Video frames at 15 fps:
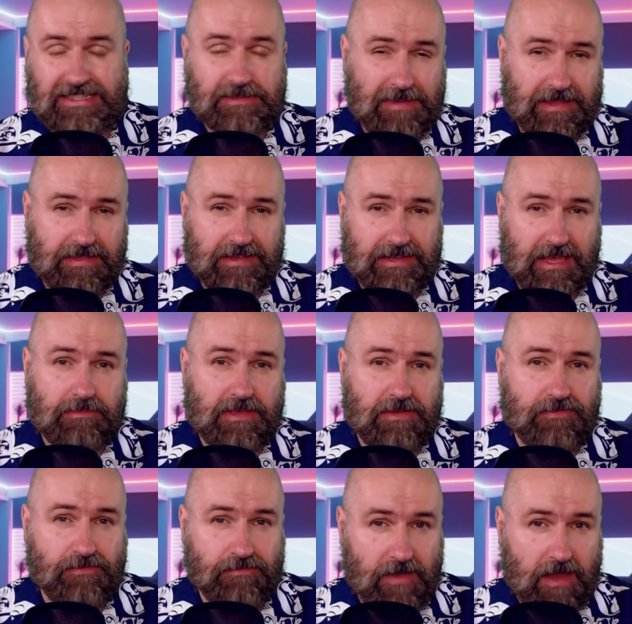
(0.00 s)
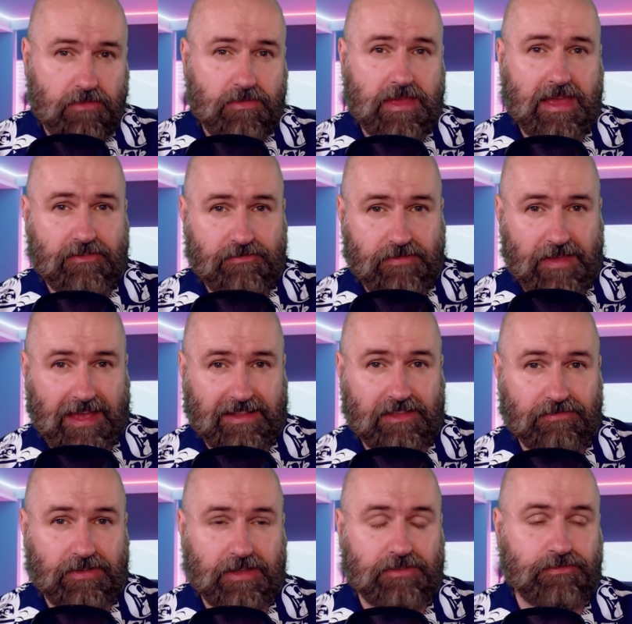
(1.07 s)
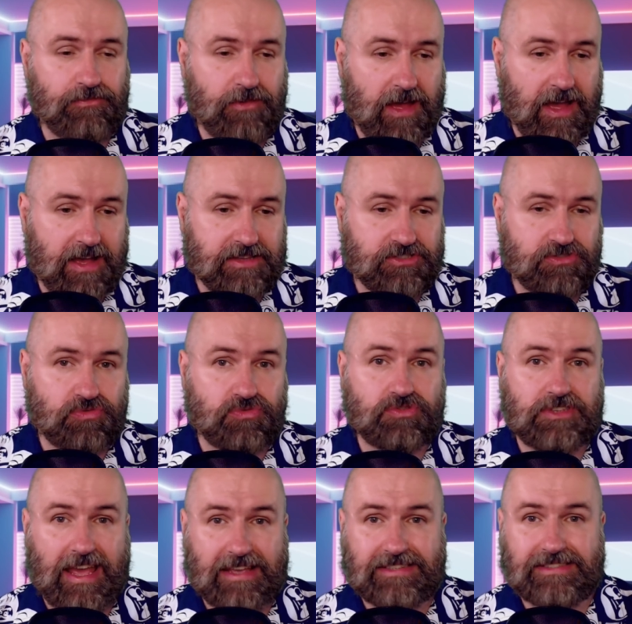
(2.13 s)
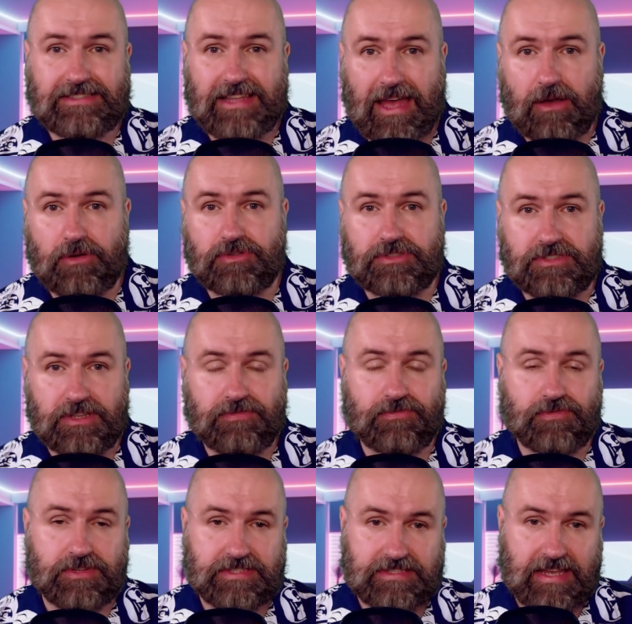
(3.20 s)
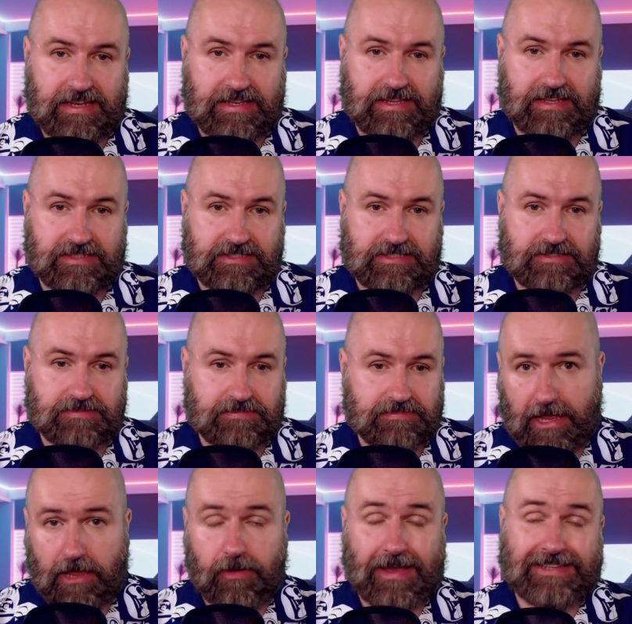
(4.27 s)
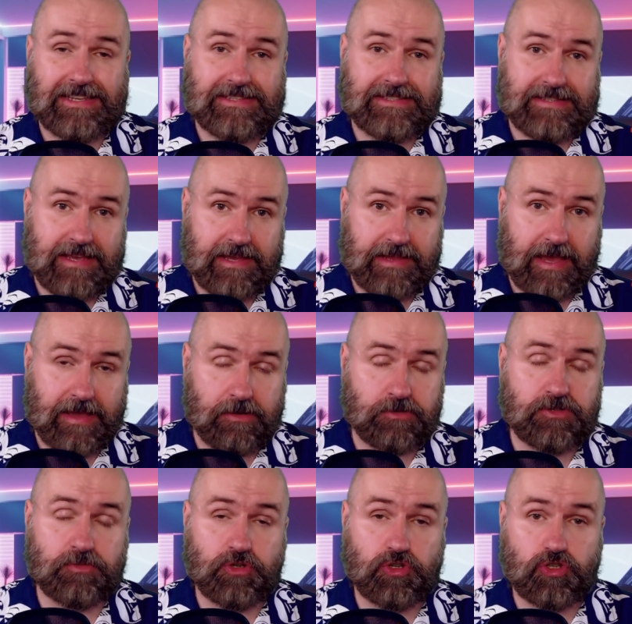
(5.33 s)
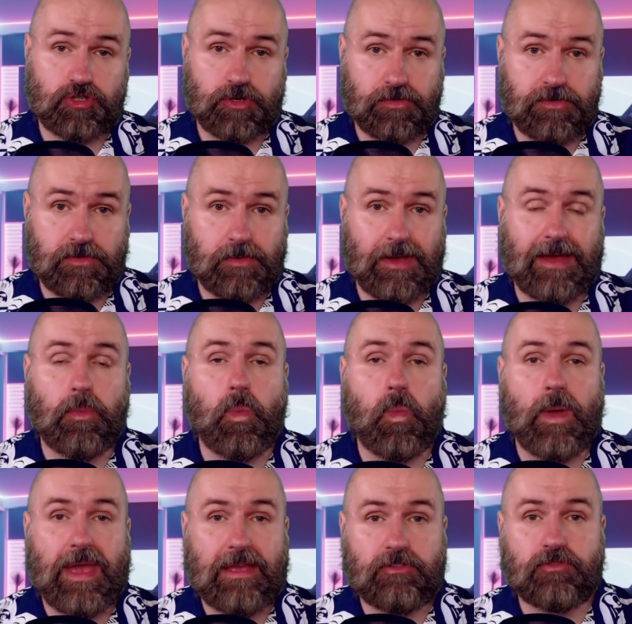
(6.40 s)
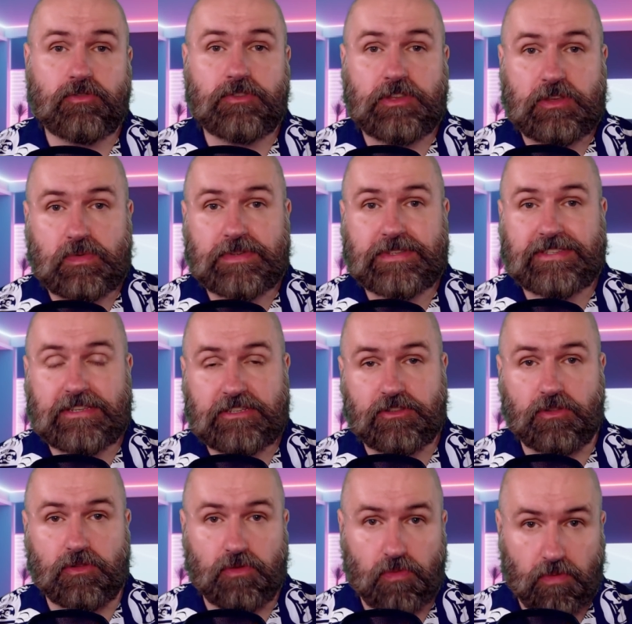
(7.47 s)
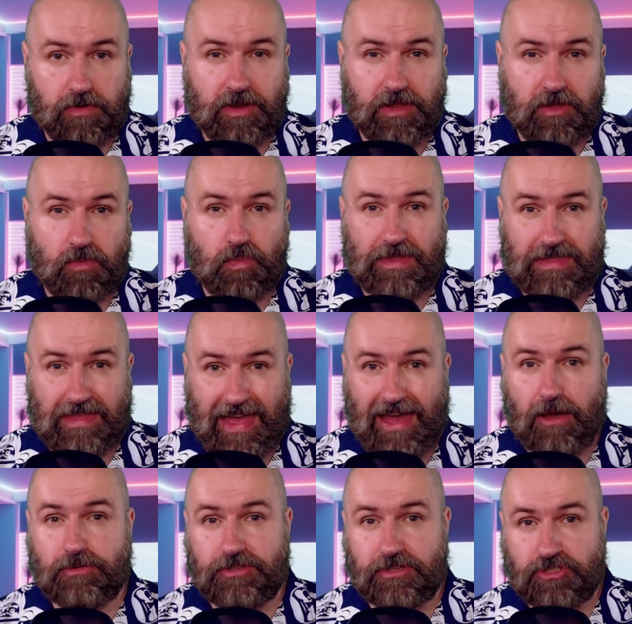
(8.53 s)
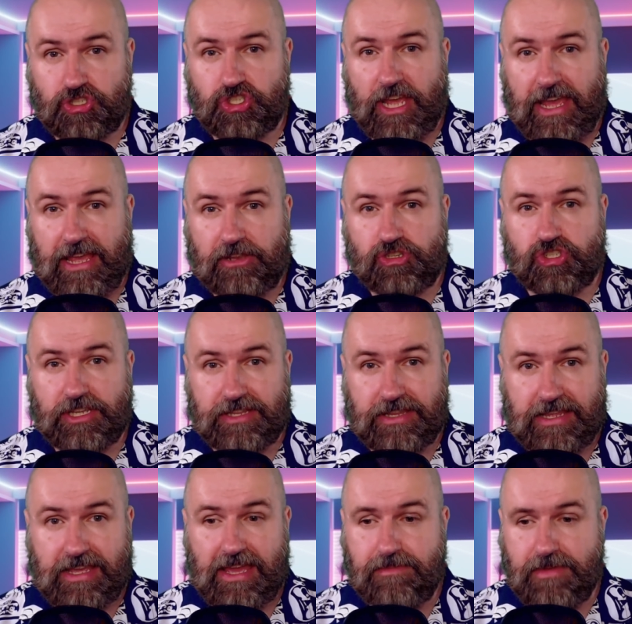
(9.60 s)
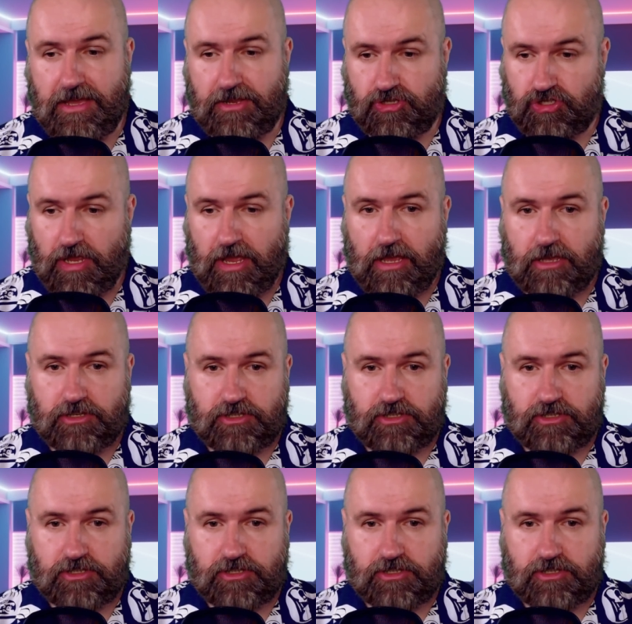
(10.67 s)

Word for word: This method can be very effective and fast to test out different settings. Now, as I said, I also want to show you a way to use this LoRa without changing the image.